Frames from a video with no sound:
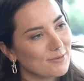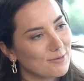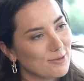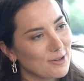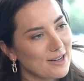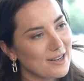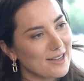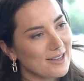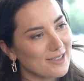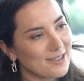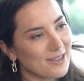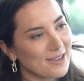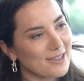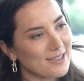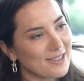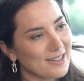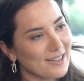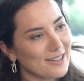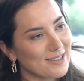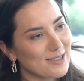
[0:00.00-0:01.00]
Really
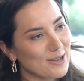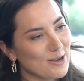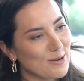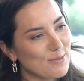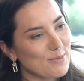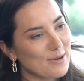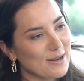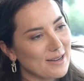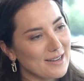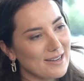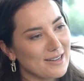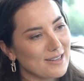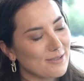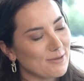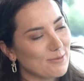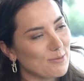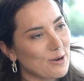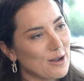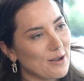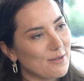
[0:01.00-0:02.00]
exciting. It's a completely
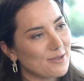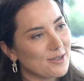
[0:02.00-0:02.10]
different way of